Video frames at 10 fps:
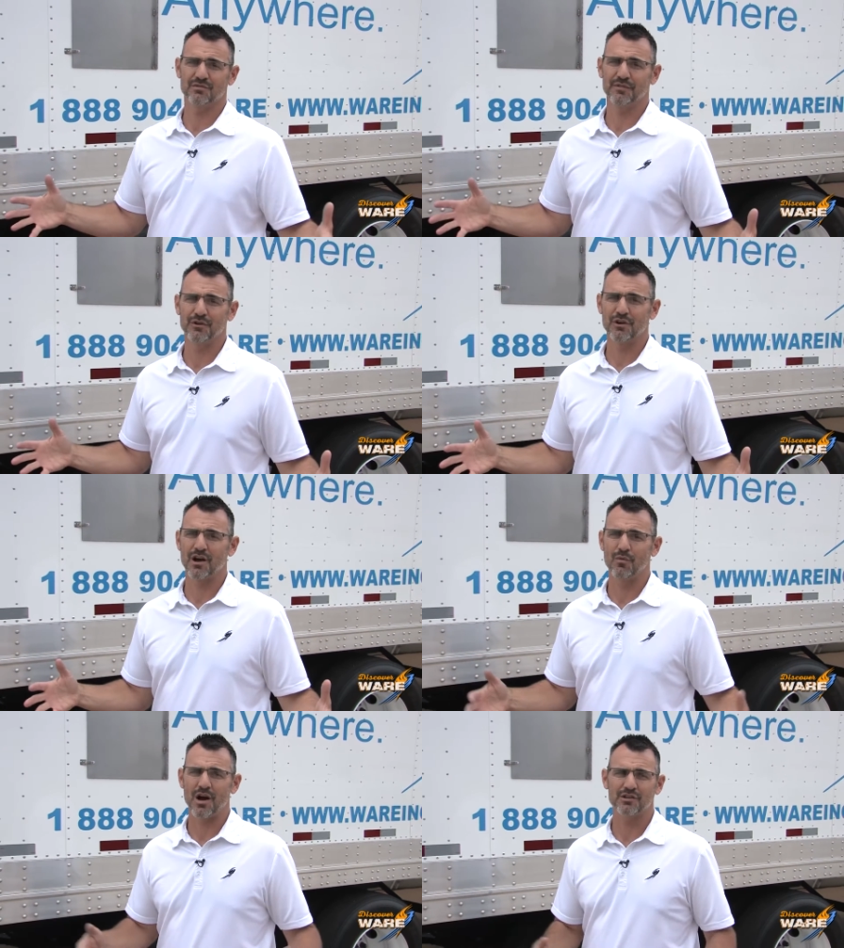if you're
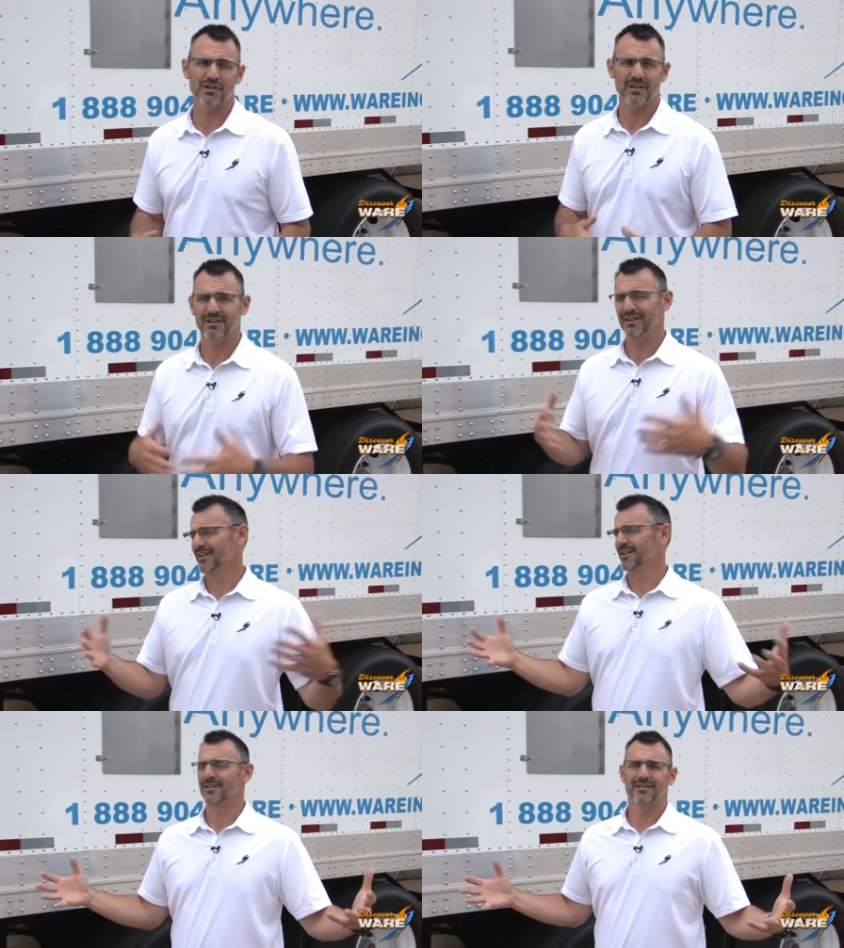not watching,
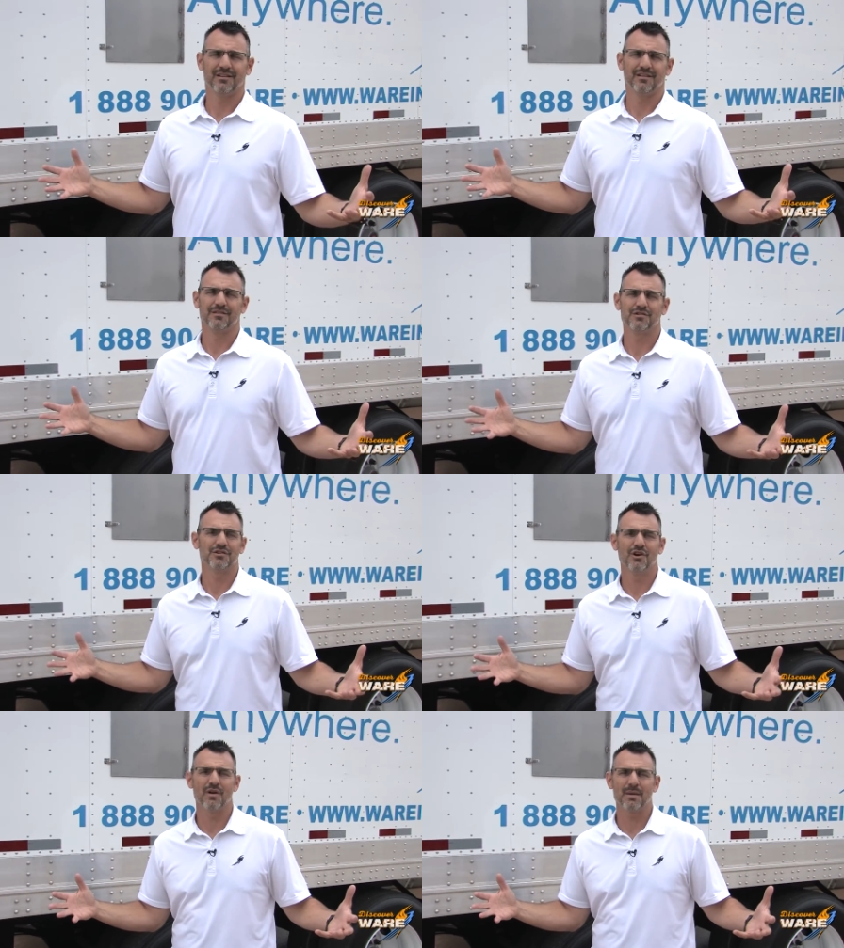
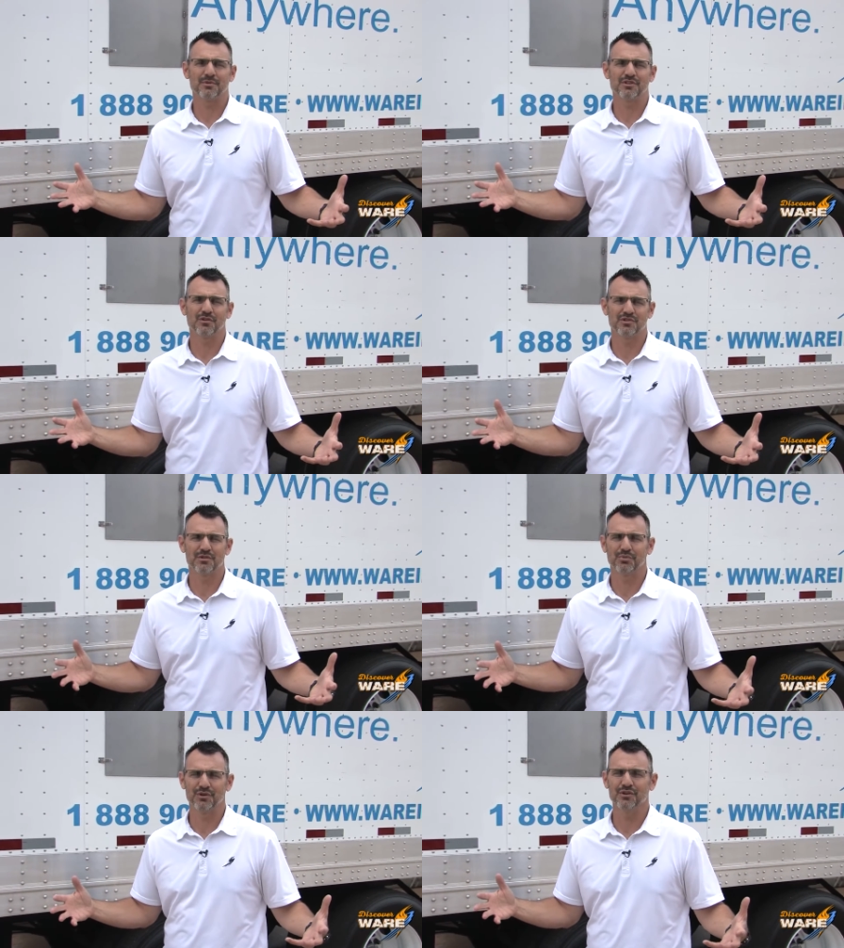there's no episodes
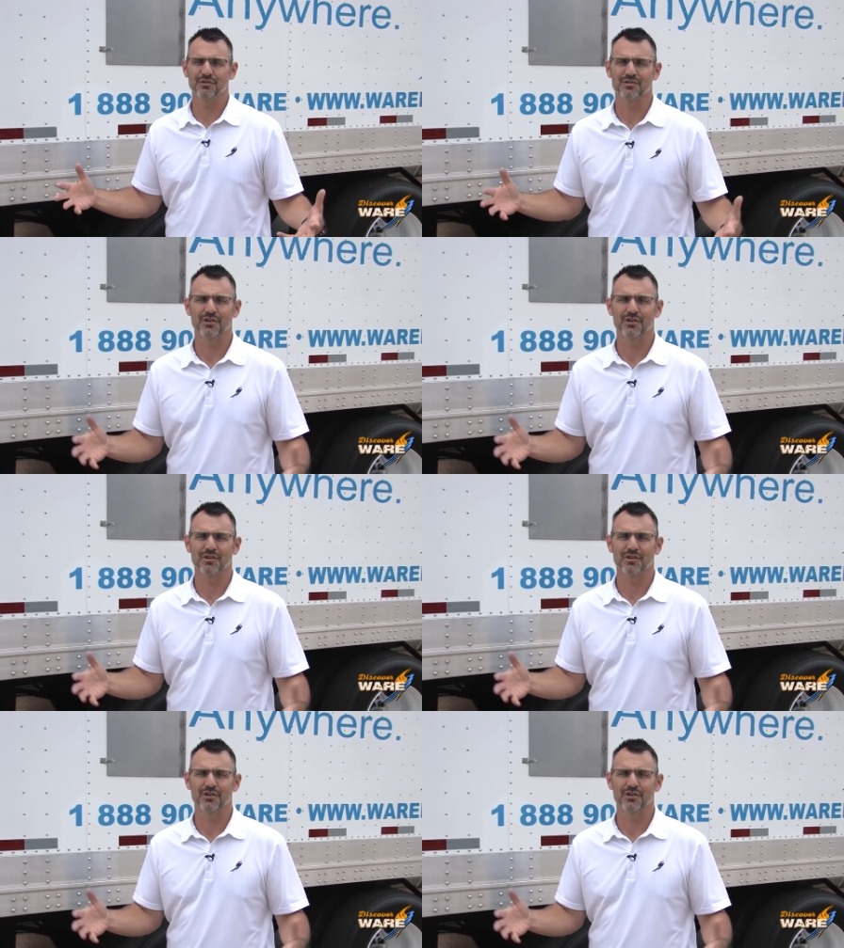to produce.